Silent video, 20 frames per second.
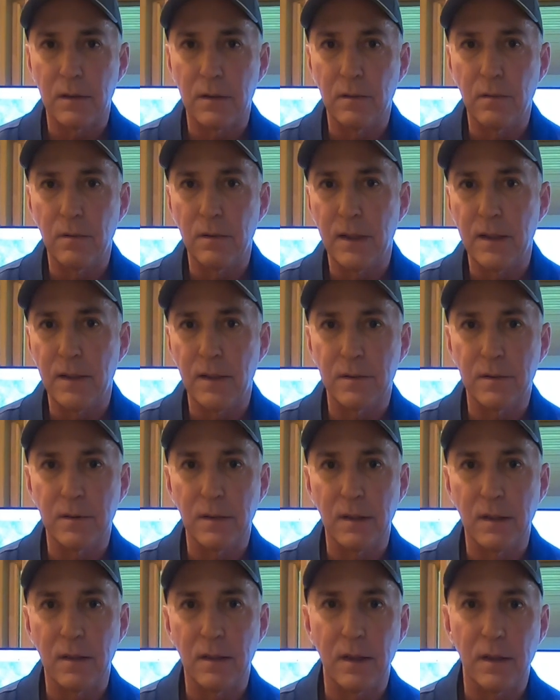You need to
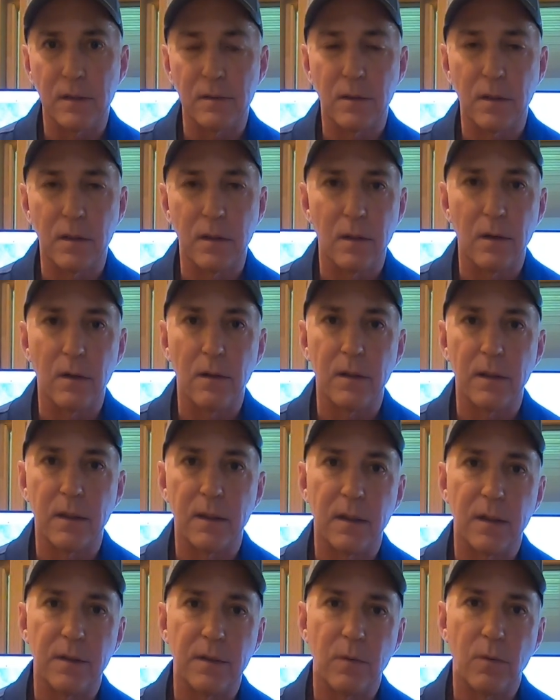see things
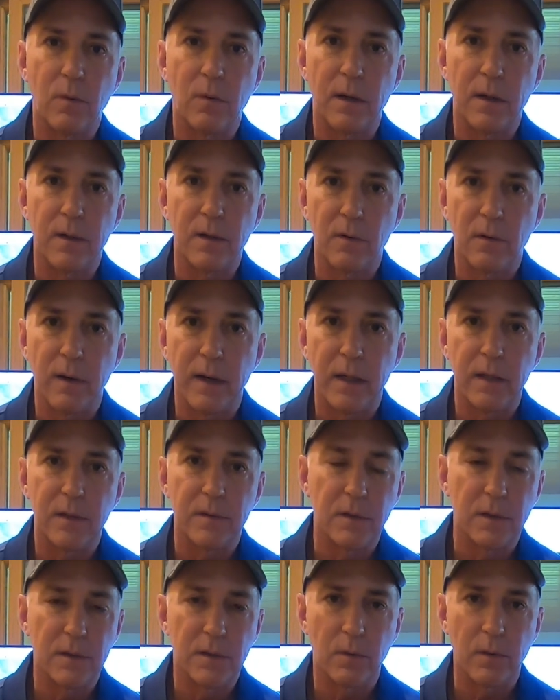clearly, and you want great
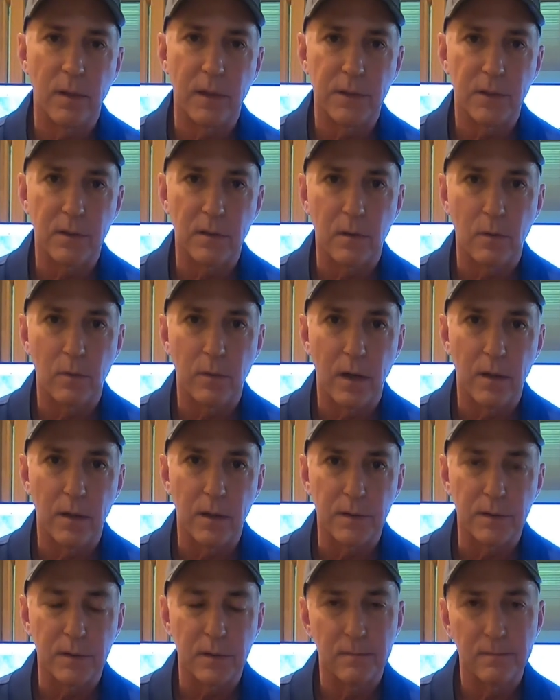situational
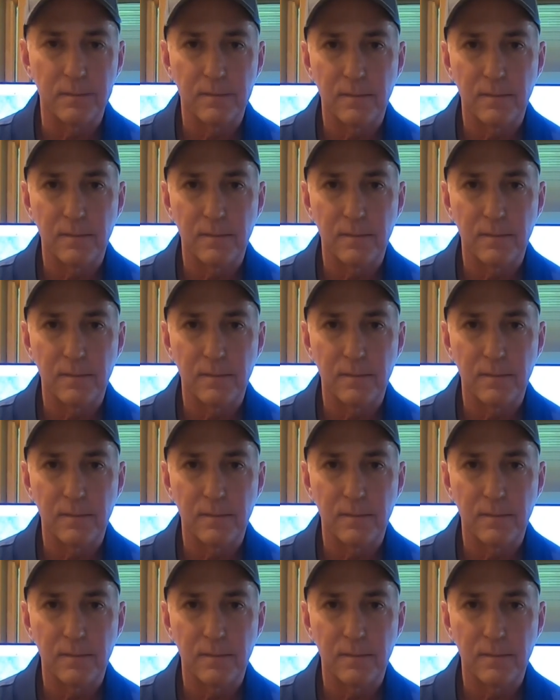awareness.